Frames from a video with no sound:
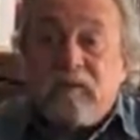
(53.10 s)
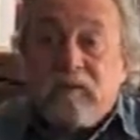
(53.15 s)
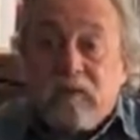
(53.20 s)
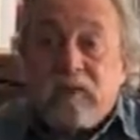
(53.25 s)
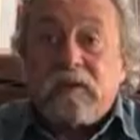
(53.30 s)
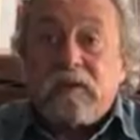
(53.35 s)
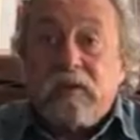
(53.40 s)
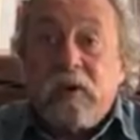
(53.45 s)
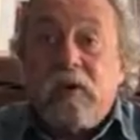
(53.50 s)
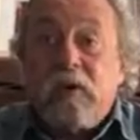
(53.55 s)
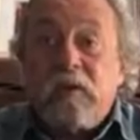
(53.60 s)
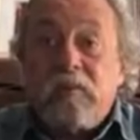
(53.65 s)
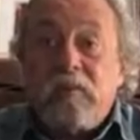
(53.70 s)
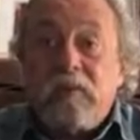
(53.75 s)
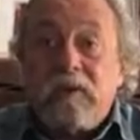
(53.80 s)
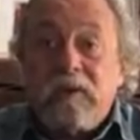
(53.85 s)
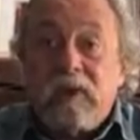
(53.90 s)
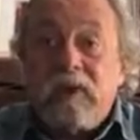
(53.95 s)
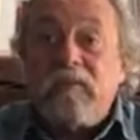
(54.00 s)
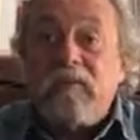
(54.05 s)
felt at home.
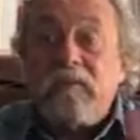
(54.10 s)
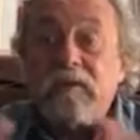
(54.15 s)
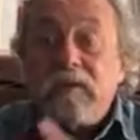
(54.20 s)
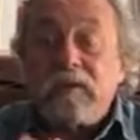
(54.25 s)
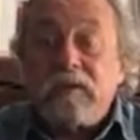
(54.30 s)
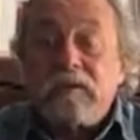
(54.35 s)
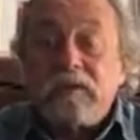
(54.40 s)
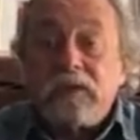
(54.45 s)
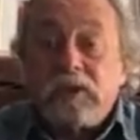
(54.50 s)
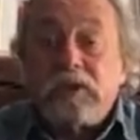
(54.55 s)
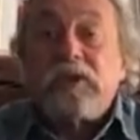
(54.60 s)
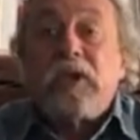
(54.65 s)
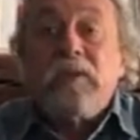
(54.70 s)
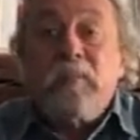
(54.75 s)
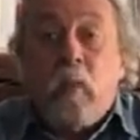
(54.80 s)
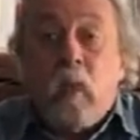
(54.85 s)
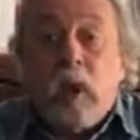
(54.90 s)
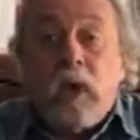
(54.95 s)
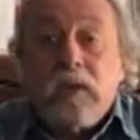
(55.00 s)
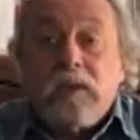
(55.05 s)
I felt chez
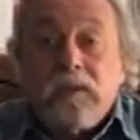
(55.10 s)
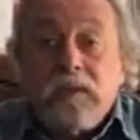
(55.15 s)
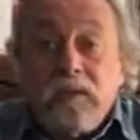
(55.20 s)
moi.